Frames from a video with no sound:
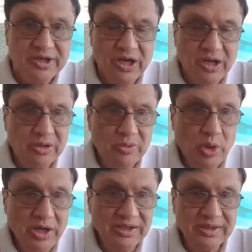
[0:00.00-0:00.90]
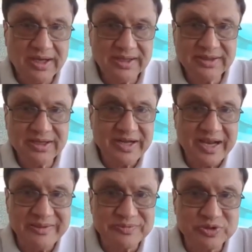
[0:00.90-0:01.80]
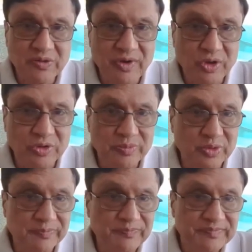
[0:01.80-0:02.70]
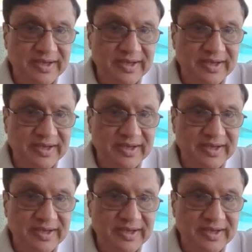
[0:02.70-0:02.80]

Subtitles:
Now, what are the other types of output?